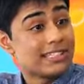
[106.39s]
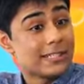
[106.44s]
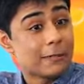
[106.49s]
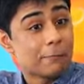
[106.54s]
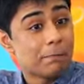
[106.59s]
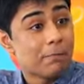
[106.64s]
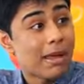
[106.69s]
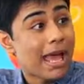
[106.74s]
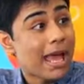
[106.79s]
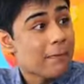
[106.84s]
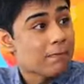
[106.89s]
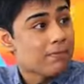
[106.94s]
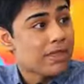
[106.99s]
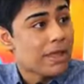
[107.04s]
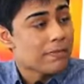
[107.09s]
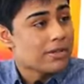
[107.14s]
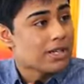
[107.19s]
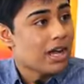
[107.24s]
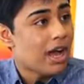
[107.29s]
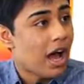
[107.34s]
to map
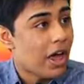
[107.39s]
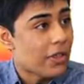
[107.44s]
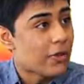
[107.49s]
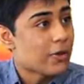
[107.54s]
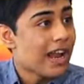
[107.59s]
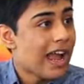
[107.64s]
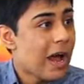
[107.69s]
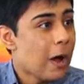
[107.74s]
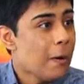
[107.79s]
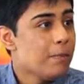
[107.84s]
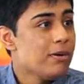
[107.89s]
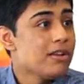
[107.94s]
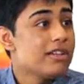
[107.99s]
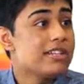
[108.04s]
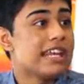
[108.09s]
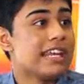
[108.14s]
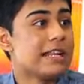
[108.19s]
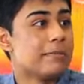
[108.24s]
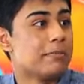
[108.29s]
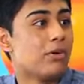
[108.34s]
them to other output
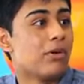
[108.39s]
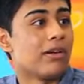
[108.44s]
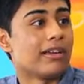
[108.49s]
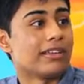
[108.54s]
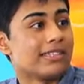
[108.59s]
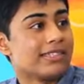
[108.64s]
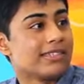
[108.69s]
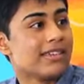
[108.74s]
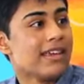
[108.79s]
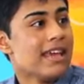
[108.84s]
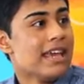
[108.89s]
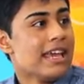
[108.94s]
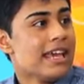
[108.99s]
data points.